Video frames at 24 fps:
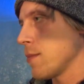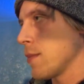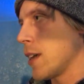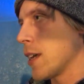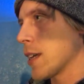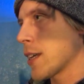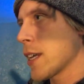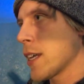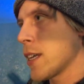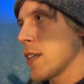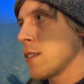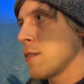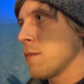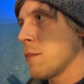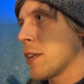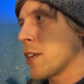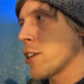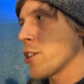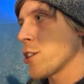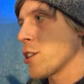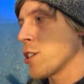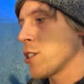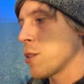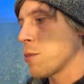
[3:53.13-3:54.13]
Again, make
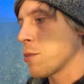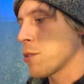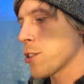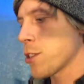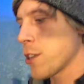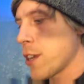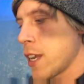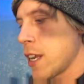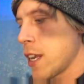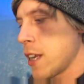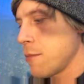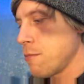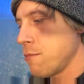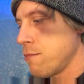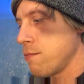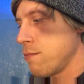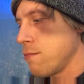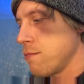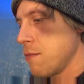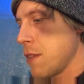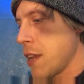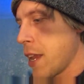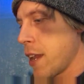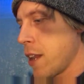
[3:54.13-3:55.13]
sure to subscribe,
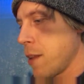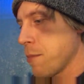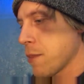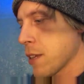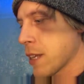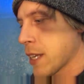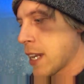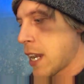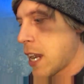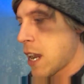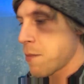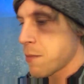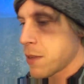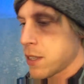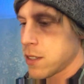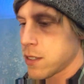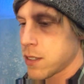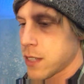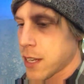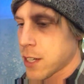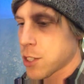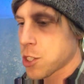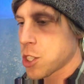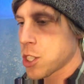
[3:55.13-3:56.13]
hit up the comment
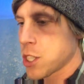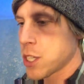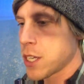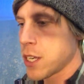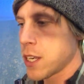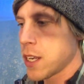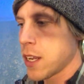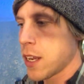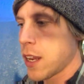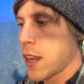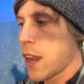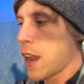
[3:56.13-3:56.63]
section.